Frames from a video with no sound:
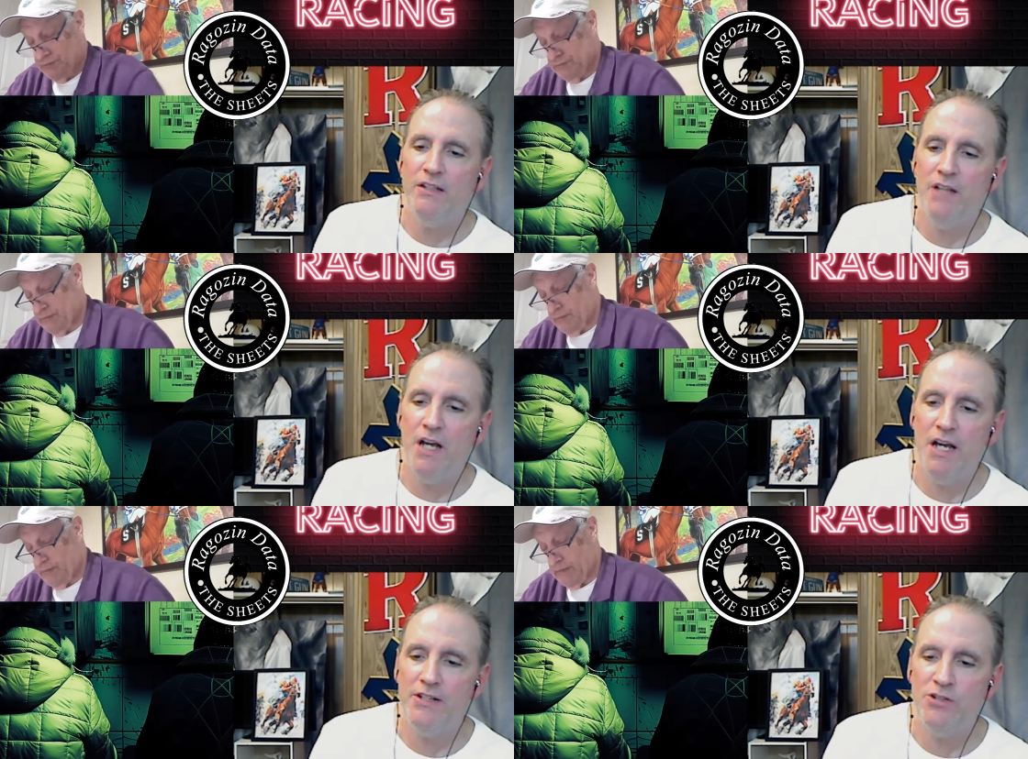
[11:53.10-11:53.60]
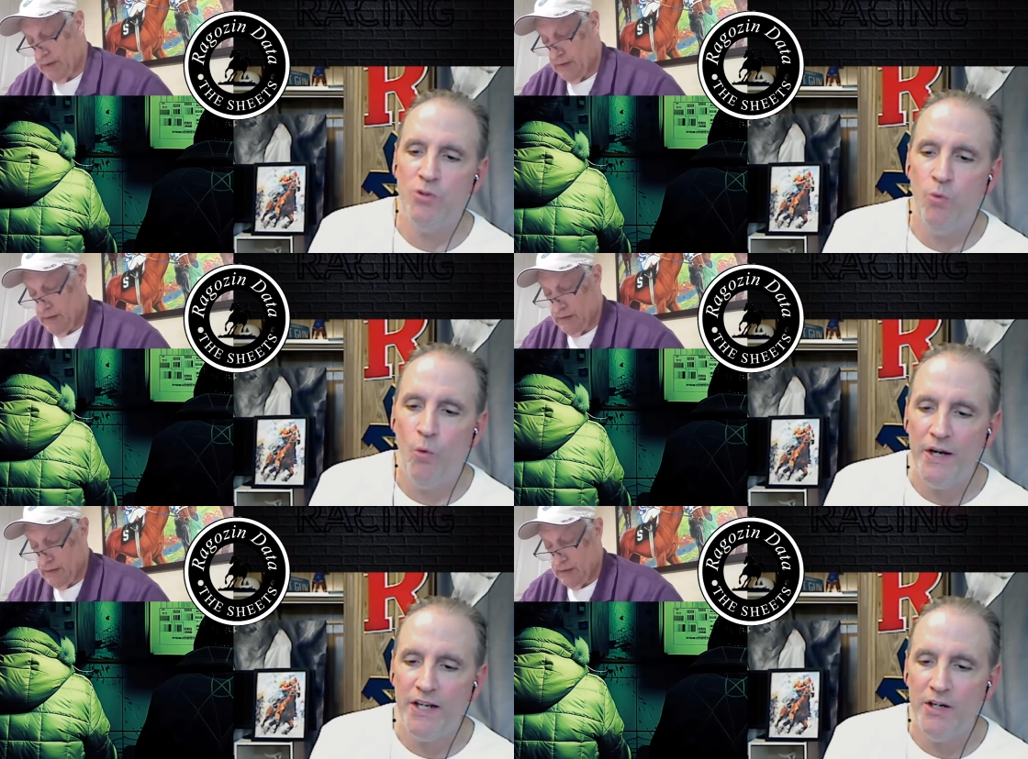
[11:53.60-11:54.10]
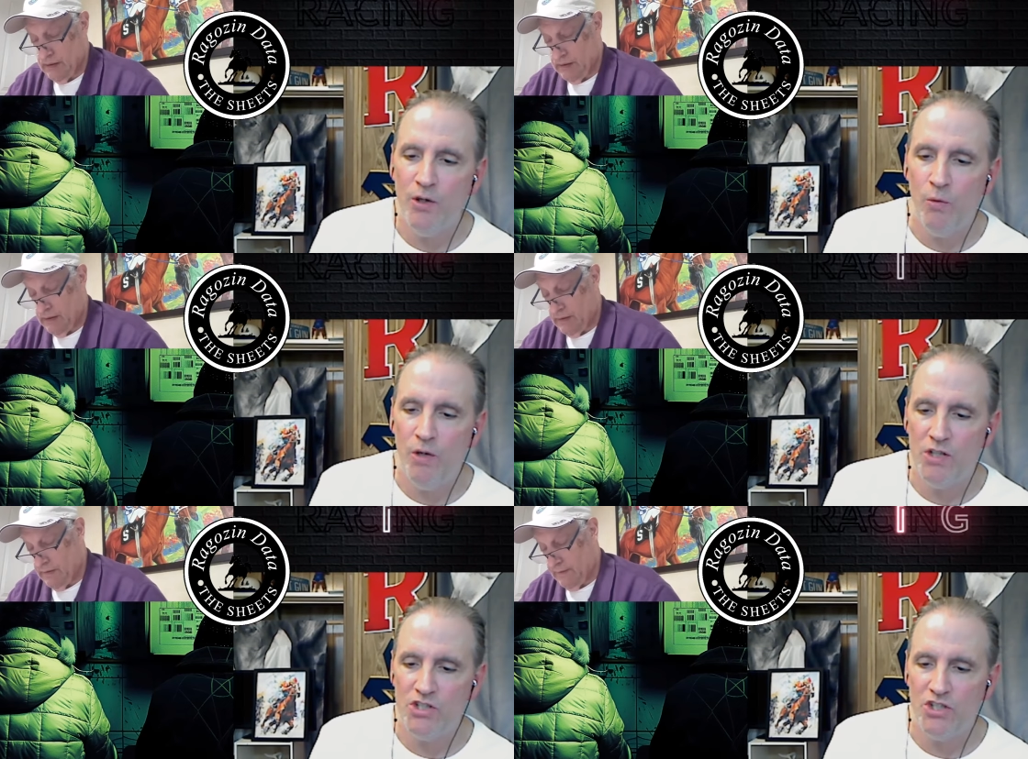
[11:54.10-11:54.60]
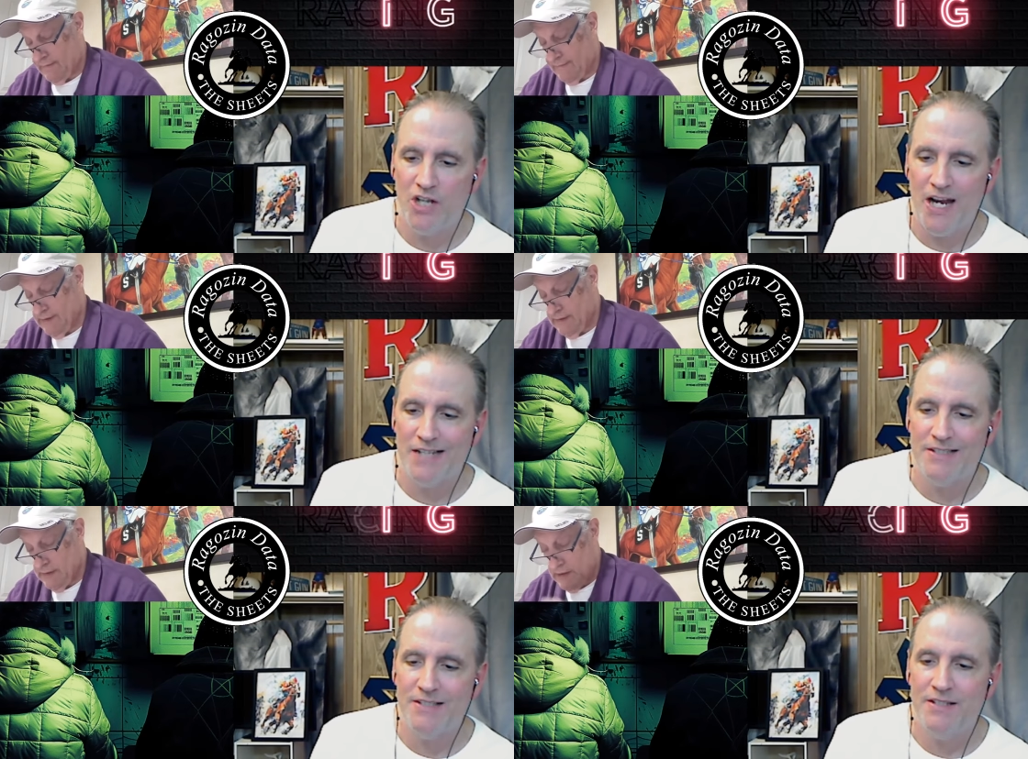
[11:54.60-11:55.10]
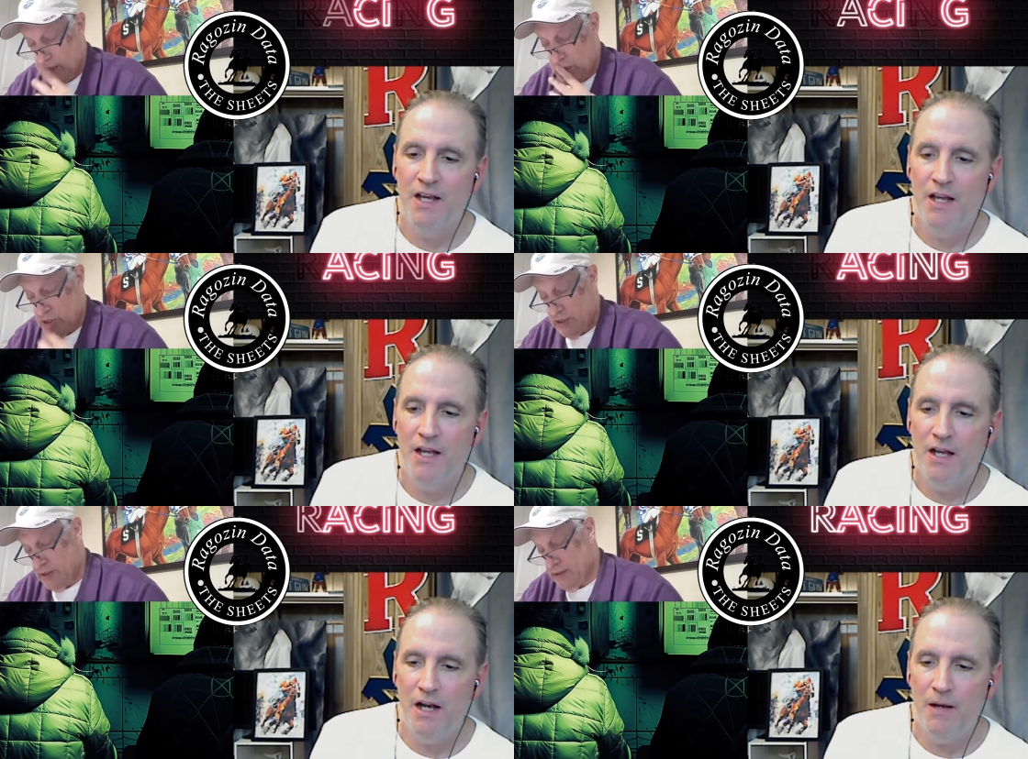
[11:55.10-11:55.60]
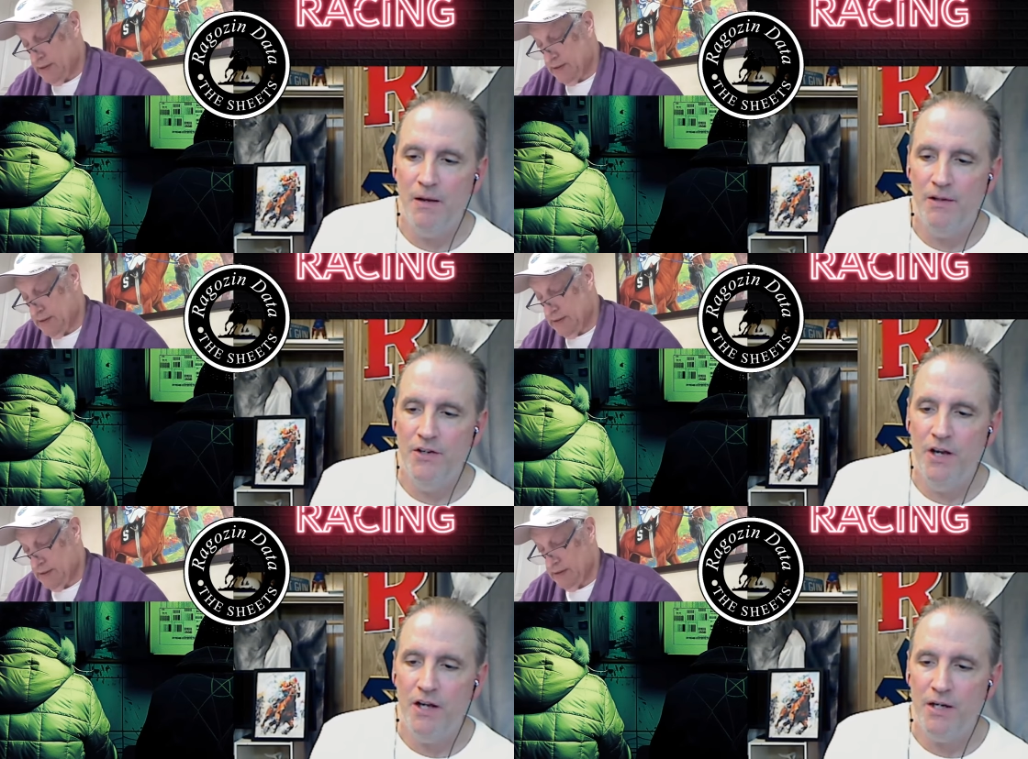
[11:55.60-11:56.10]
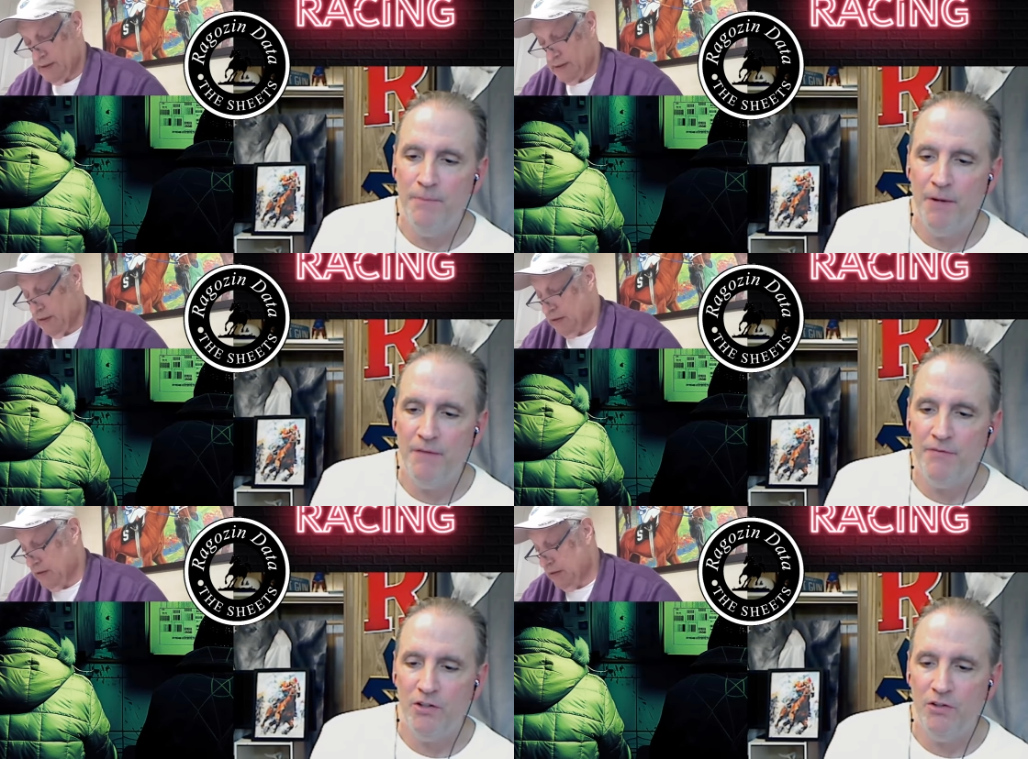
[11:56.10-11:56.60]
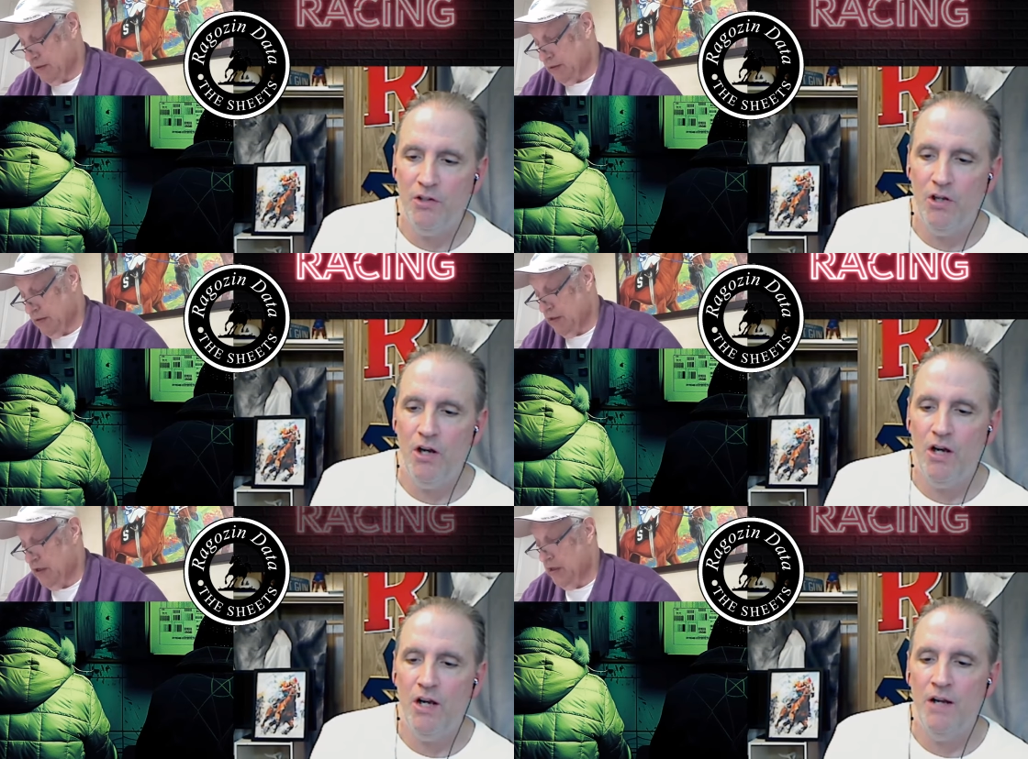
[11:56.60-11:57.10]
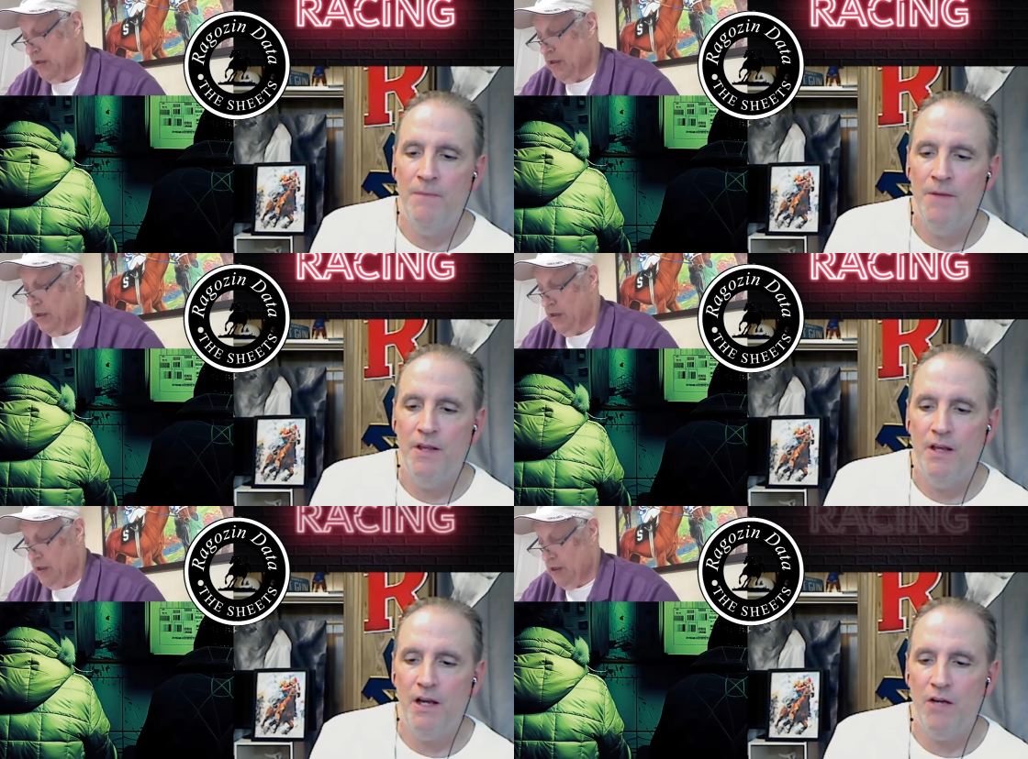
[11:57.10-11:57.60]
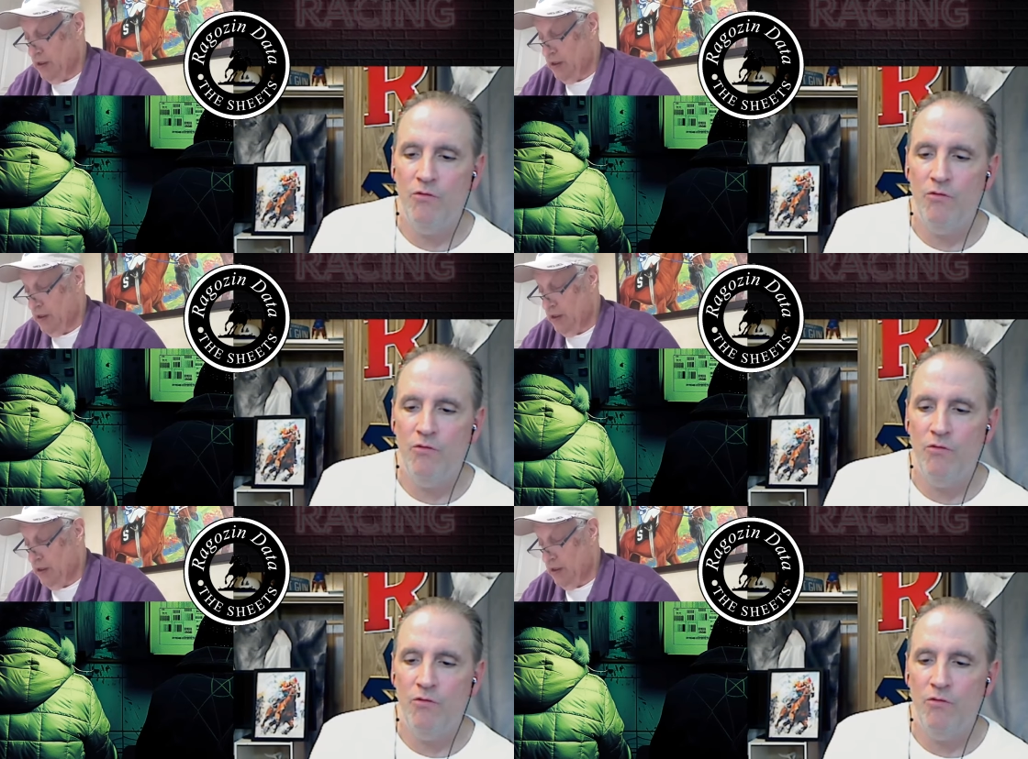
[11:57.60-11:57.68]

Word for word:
Speaker 1: line twenty to one shots. Uh, None Above the Law uh,